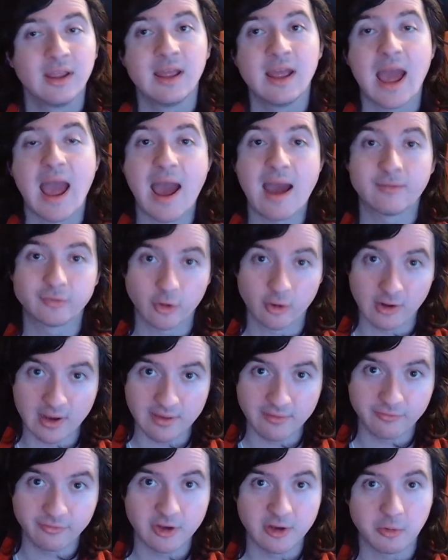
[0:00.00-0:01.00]
after
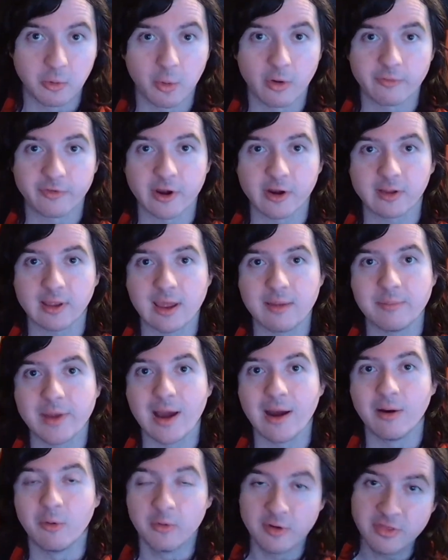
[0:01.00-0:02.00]
Infinite Warfare came
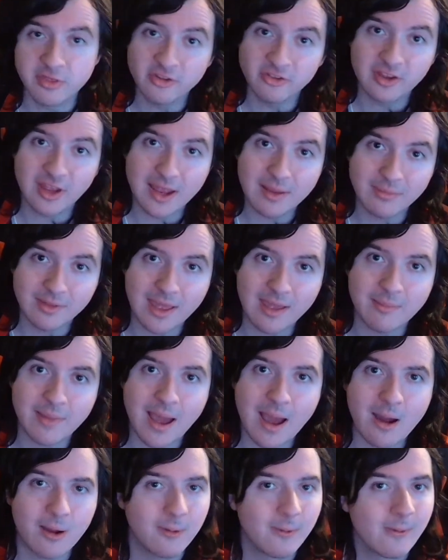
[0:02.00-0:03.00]
out. When this game came
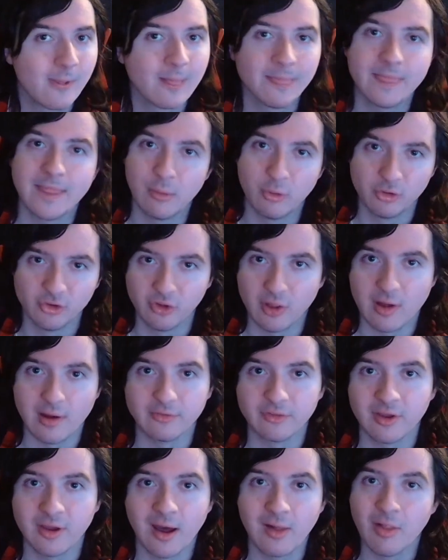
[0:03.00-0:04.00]
out, it was
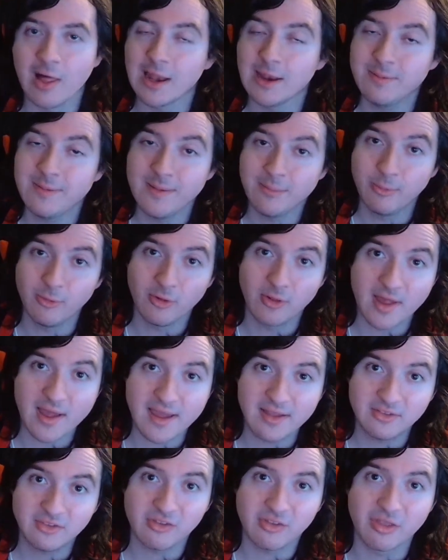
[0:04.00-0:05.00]
loved. A lot of people
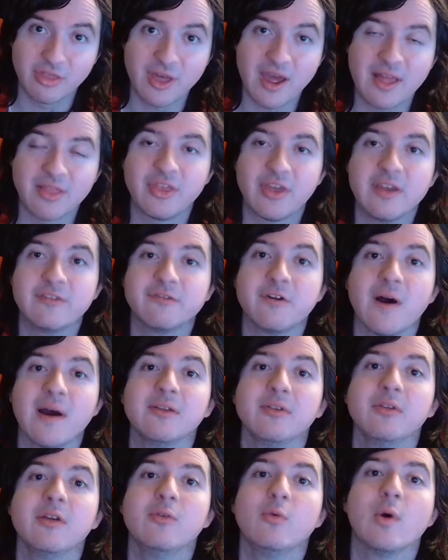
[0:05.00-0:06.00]
liked that they
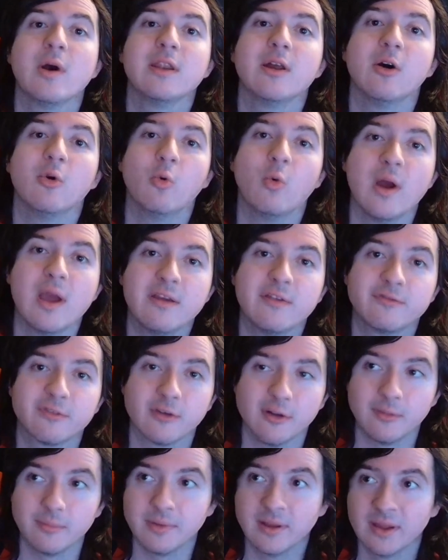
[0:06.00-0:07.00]
finally went away
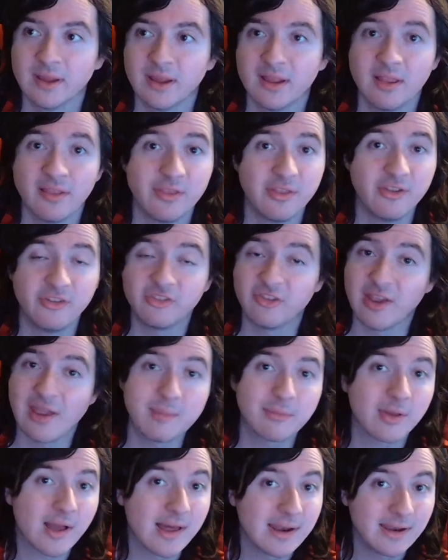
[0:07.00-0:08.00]
from the
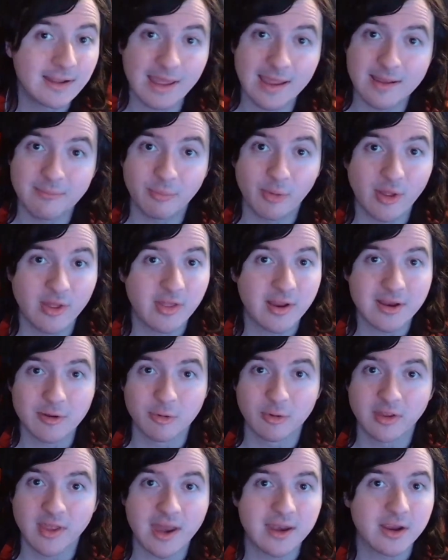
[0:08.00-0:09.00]
same kind of gameplay that you
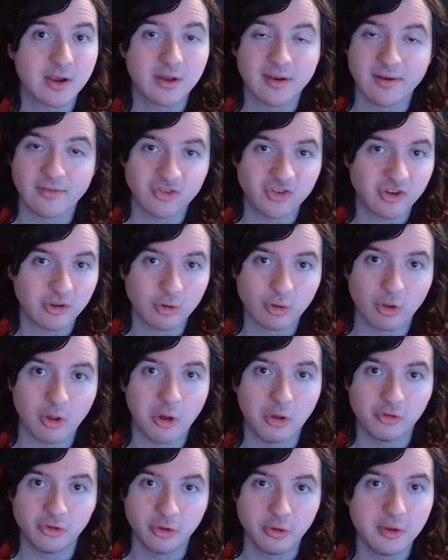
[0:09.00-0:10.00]
were getting on every single
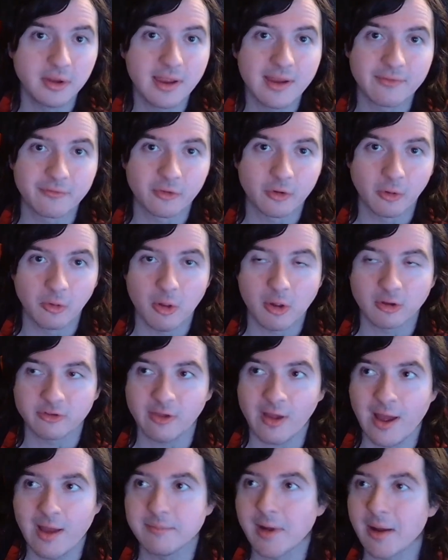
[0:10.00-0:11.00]
Call of Duty game for a long
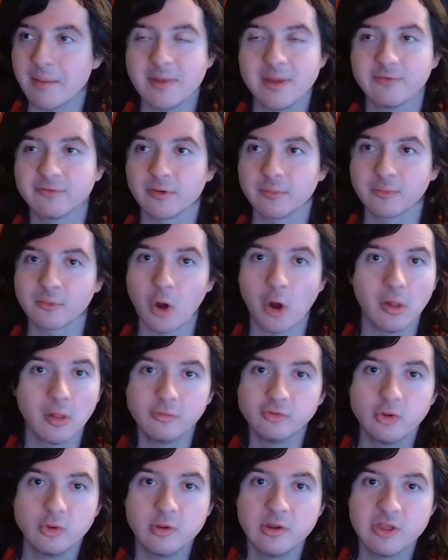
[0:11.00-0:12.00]
time. I mean, from Call
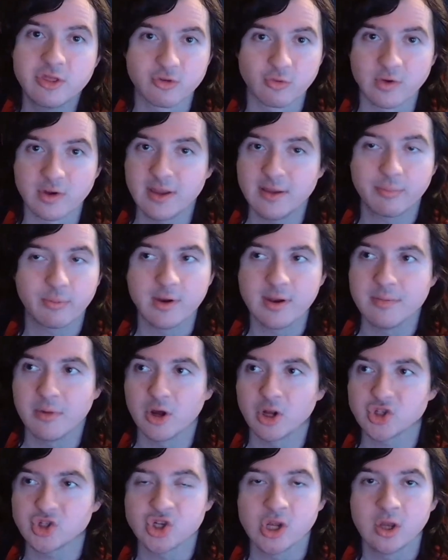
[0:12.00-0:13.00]
of Duty 3 pretty
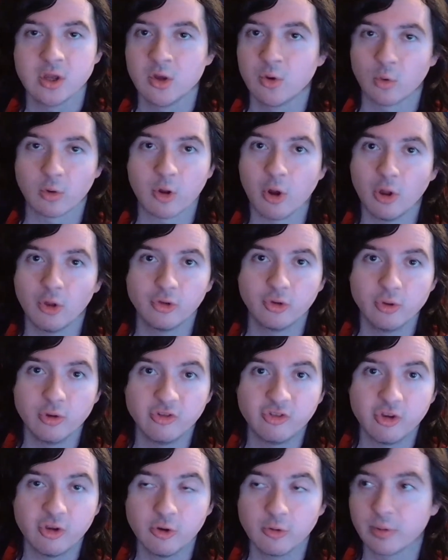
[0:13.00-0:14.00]
much, or Call of Duty
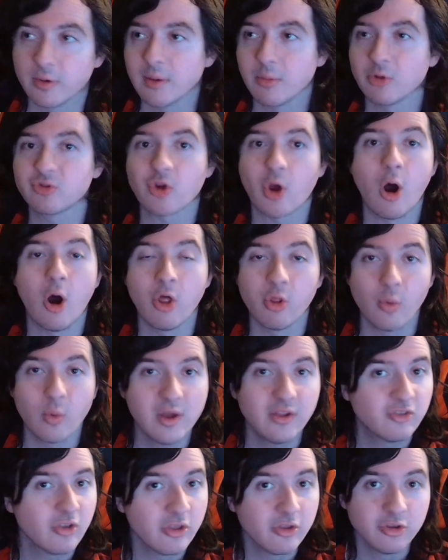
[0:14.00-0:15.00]
2 pretty much, all the
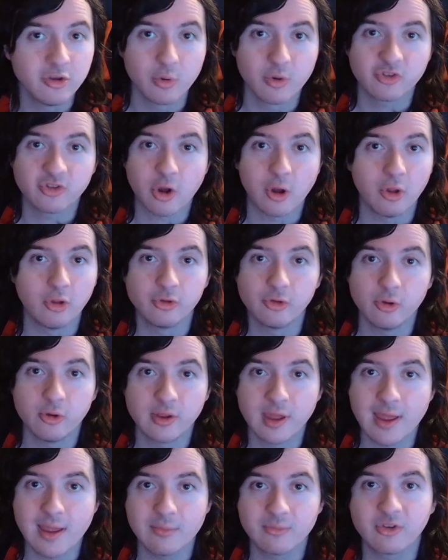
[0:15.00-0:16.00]
way to the newest Call of Duty
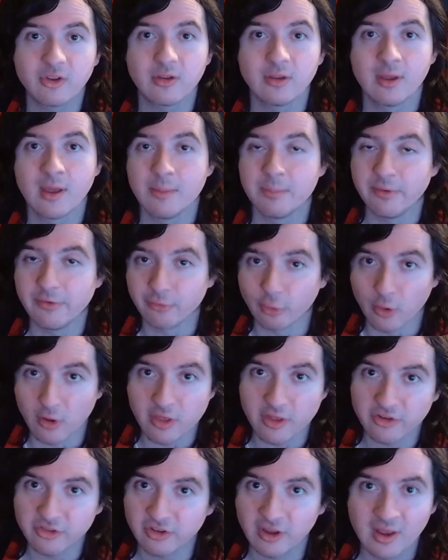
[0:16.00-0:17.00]
games before
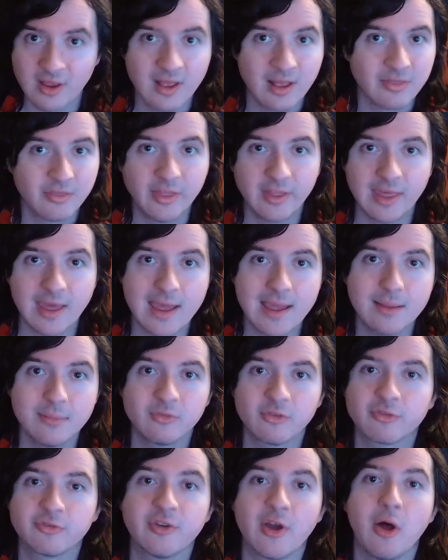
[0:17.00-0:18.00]
this, the
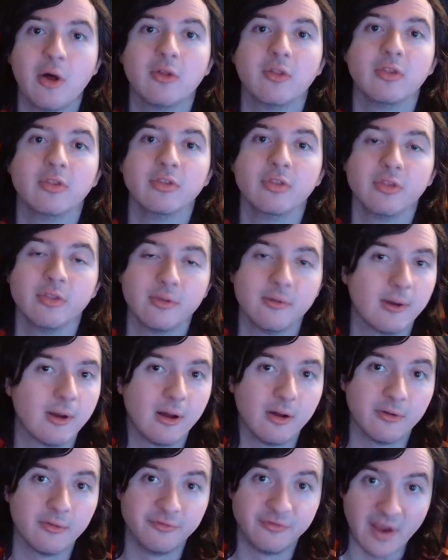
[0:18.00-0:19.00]
games felt
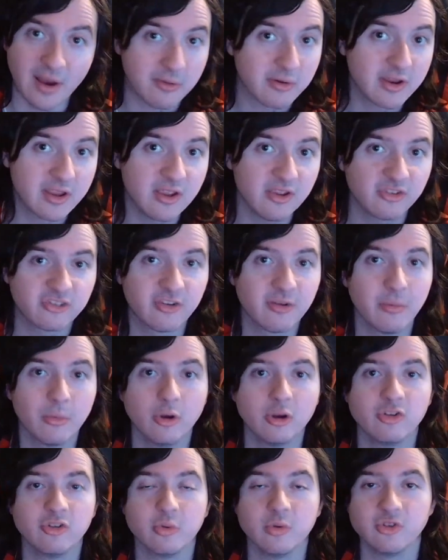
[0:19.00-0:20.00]
very
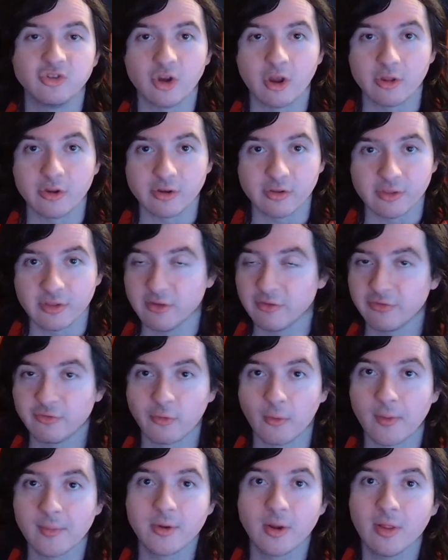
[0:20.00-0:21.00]
similar to each other. The
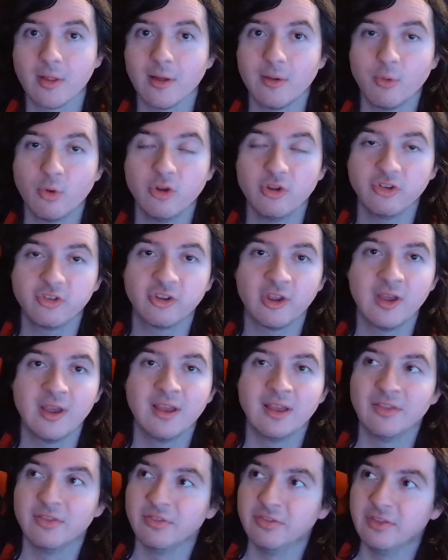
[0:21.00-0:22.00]
formula was
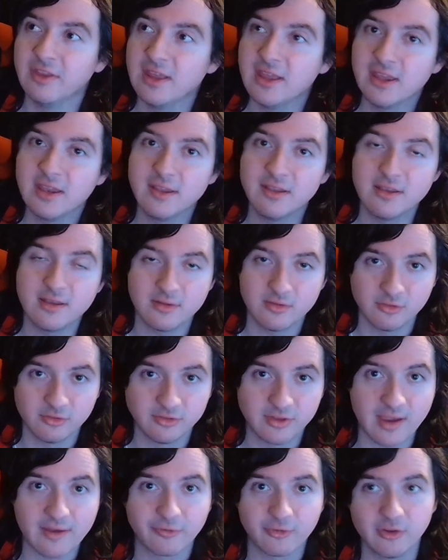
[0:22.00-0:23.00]

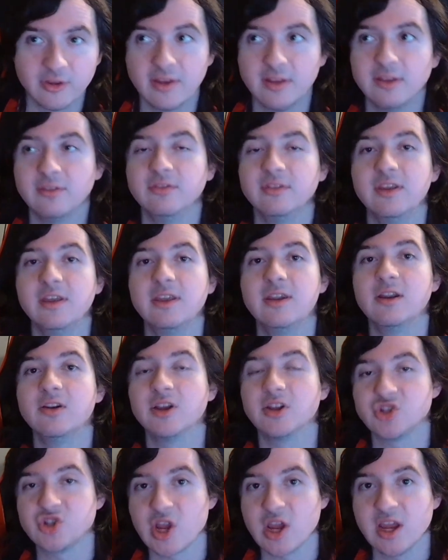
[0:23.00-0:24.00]
definitely needed
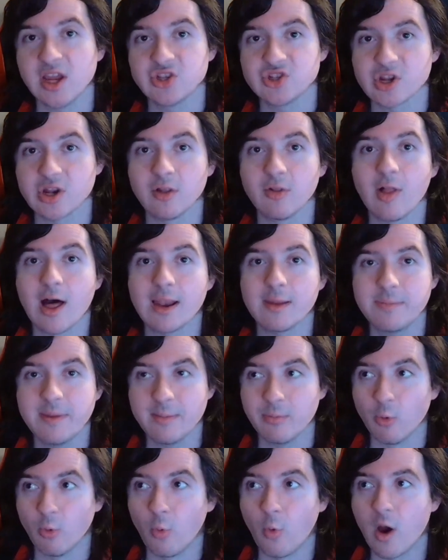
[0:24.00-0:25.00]
a change, and a lot of
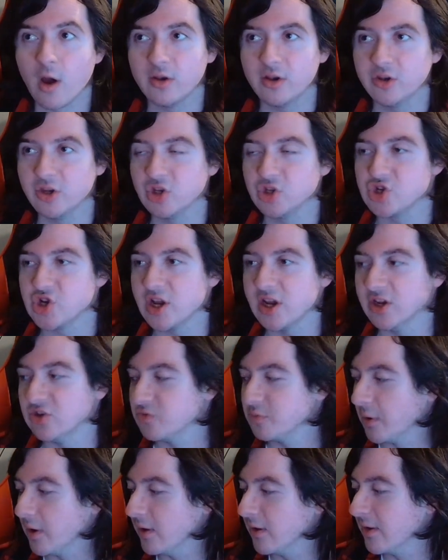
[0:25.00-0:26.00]
people wanted a
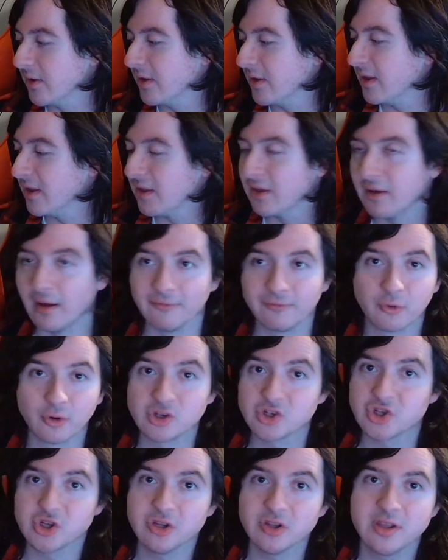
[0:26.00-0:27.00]
change, but
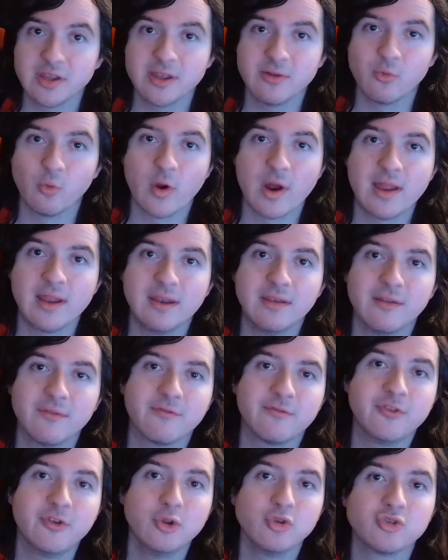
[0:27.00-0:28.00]
unfortunately, when
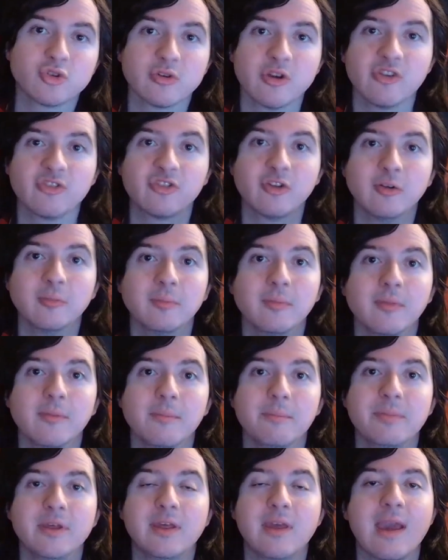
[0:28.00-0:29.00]
futurism
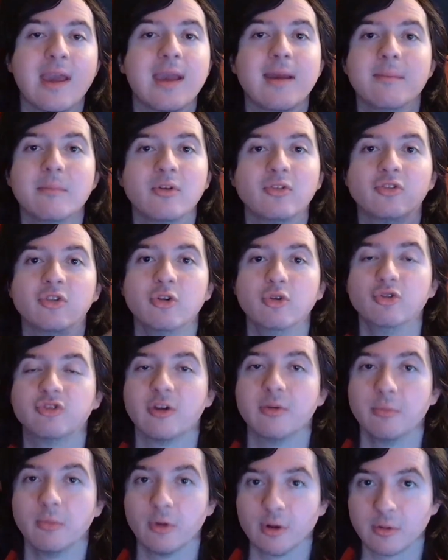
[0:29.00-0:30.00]
became too
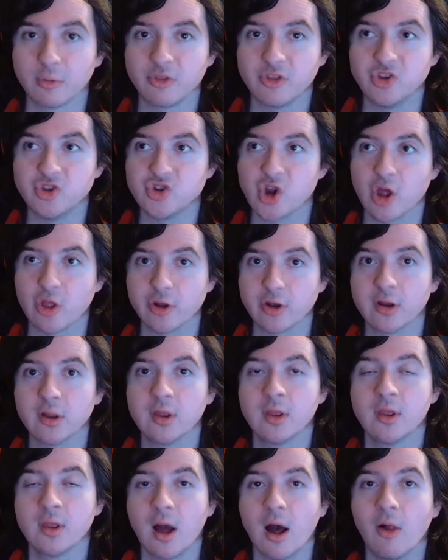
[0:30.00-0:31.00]
similar with each other,
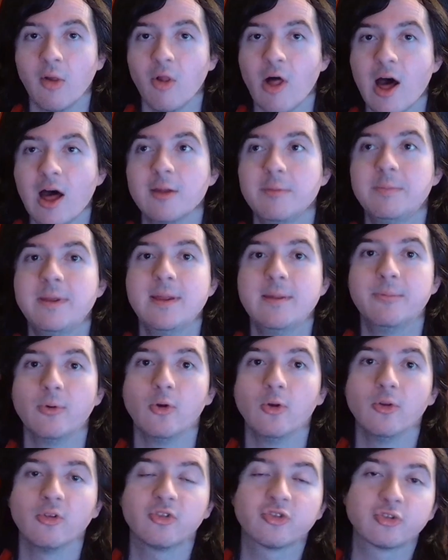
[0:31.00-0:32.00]
a lot of
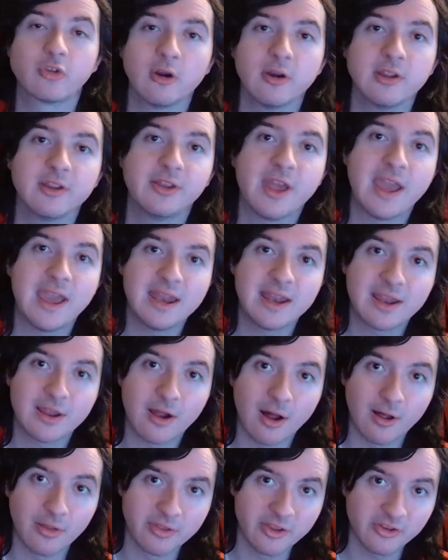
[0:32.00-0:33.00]
people started hating
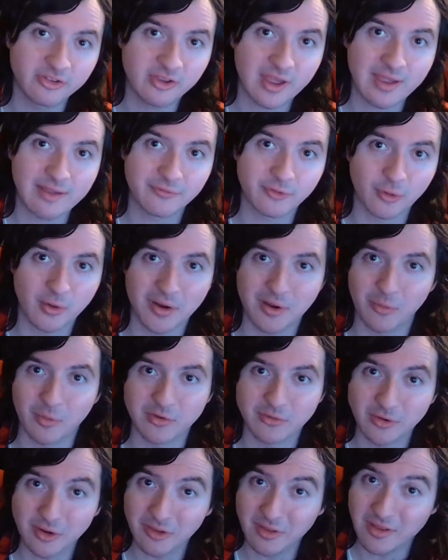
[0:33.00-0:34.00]
on this game for it,
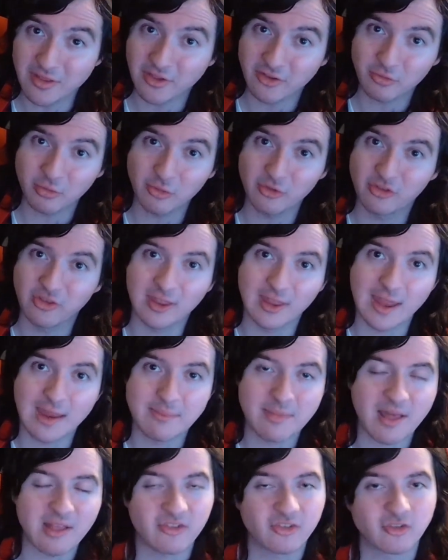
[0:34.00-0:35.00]
when really this was the game
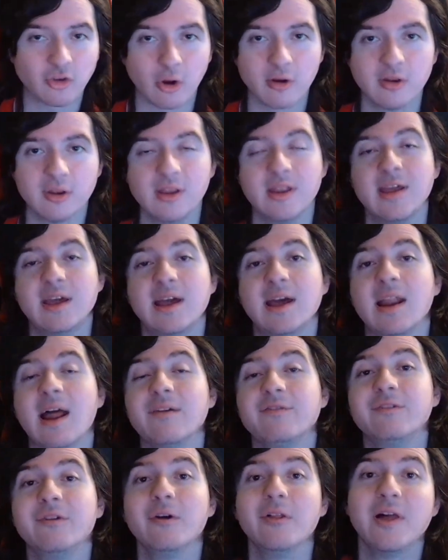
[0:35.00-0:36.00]
that started it, and
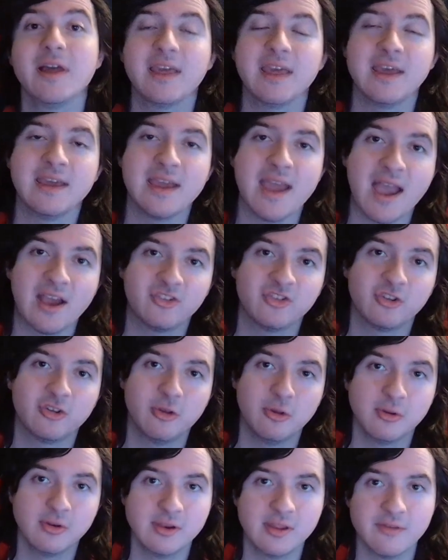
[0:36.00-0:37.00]
I feel like it
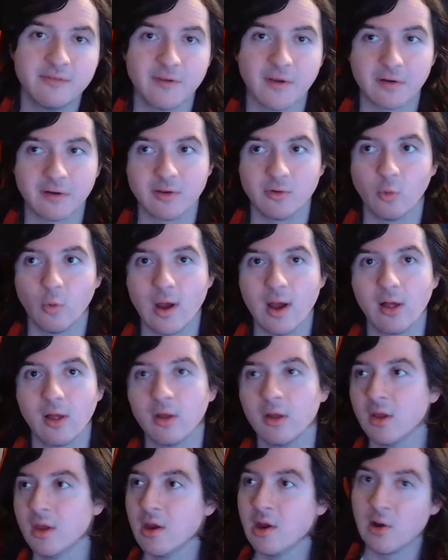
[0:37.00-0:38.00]
executed it very well.